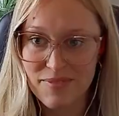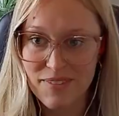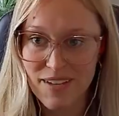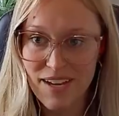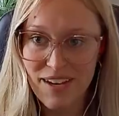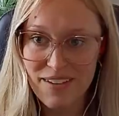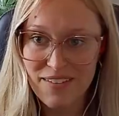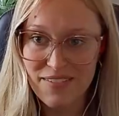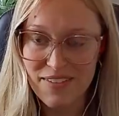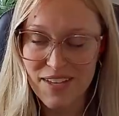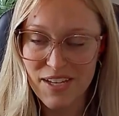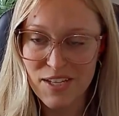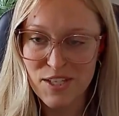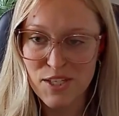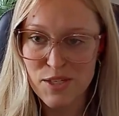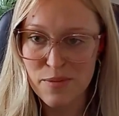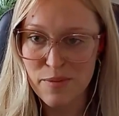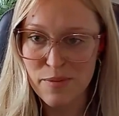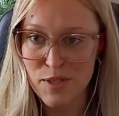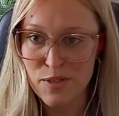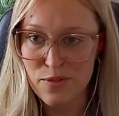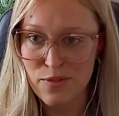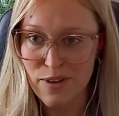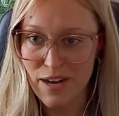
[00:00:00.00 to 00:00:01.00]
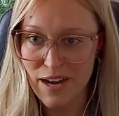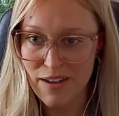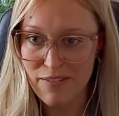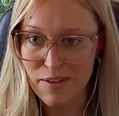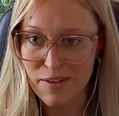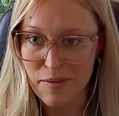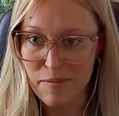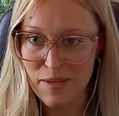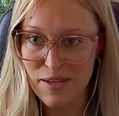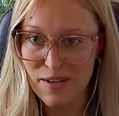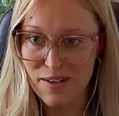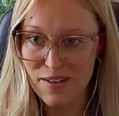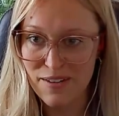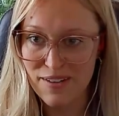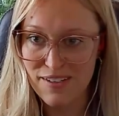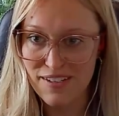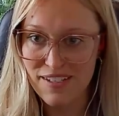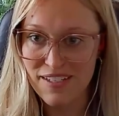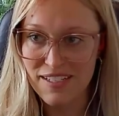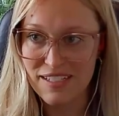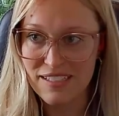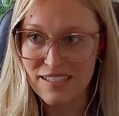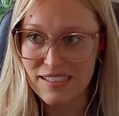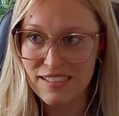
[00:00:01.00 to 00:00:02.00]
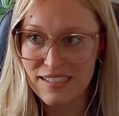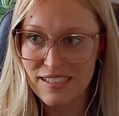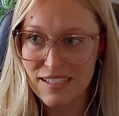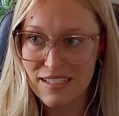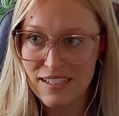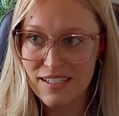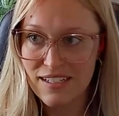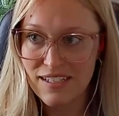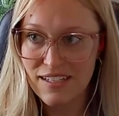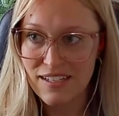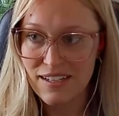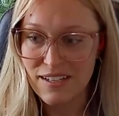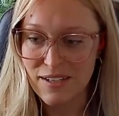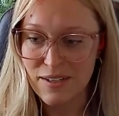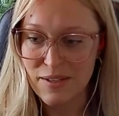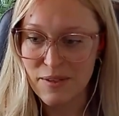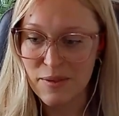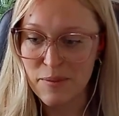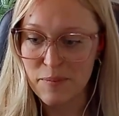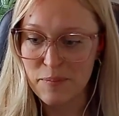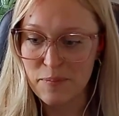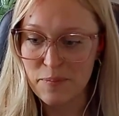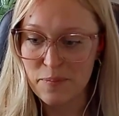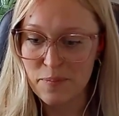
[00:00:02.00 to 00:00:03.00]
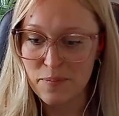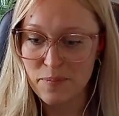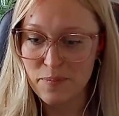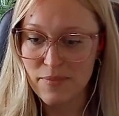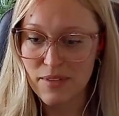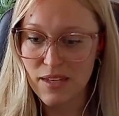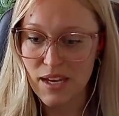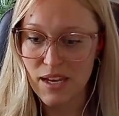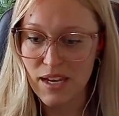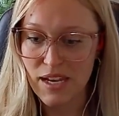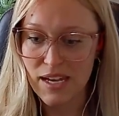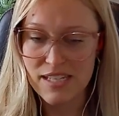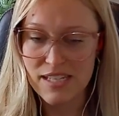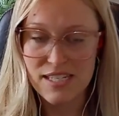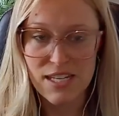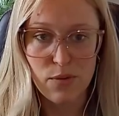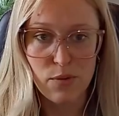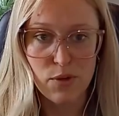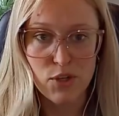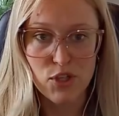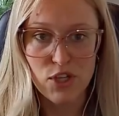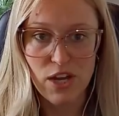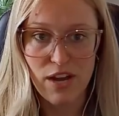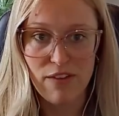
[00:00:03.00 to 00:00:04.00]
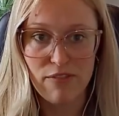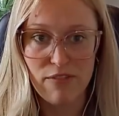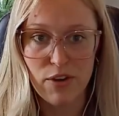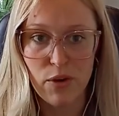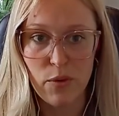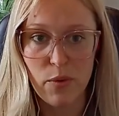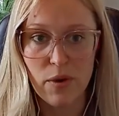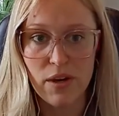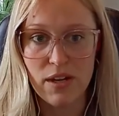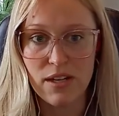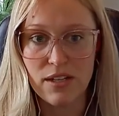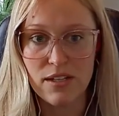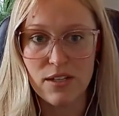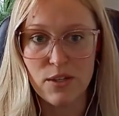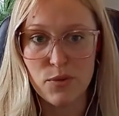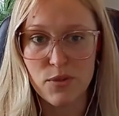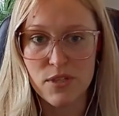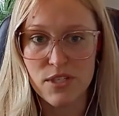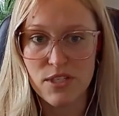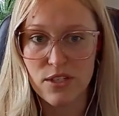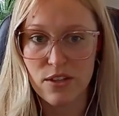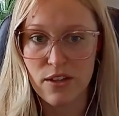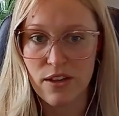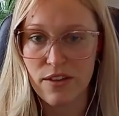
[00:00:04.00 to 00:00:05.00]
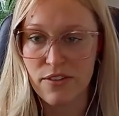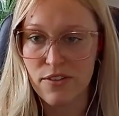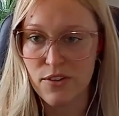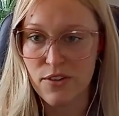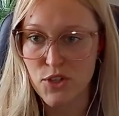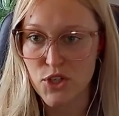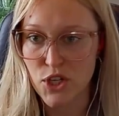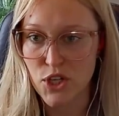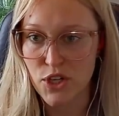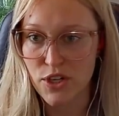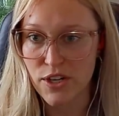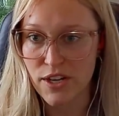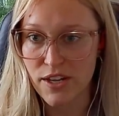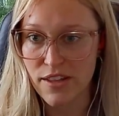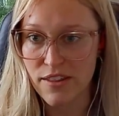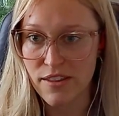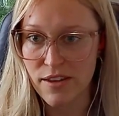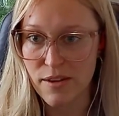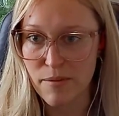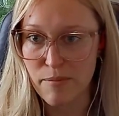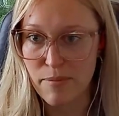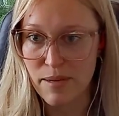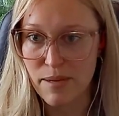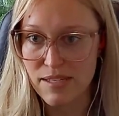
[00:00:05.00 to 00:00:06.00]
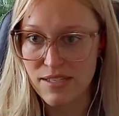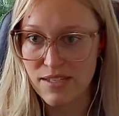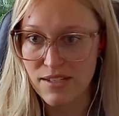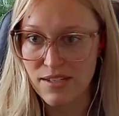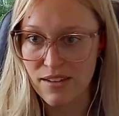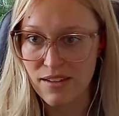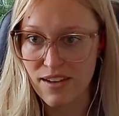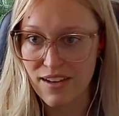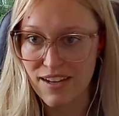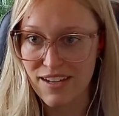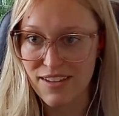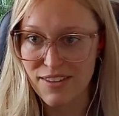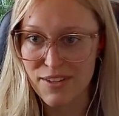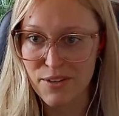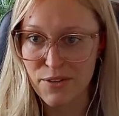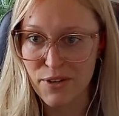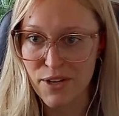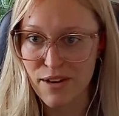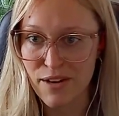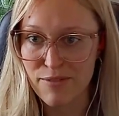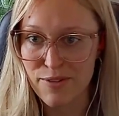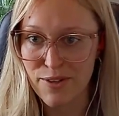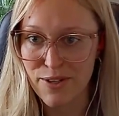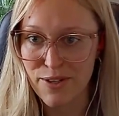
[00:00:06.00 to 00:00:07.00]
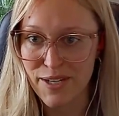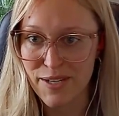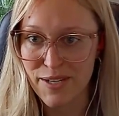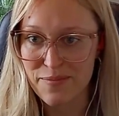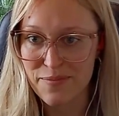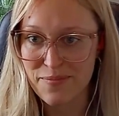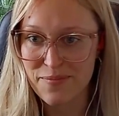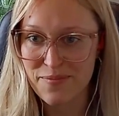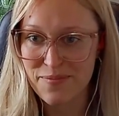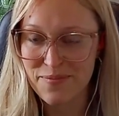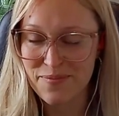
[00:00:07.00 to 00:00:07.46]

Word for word: Yeah, thanks so much for having me on. And I guess I wish everyone who's still on their journey the best of luck in their recovery.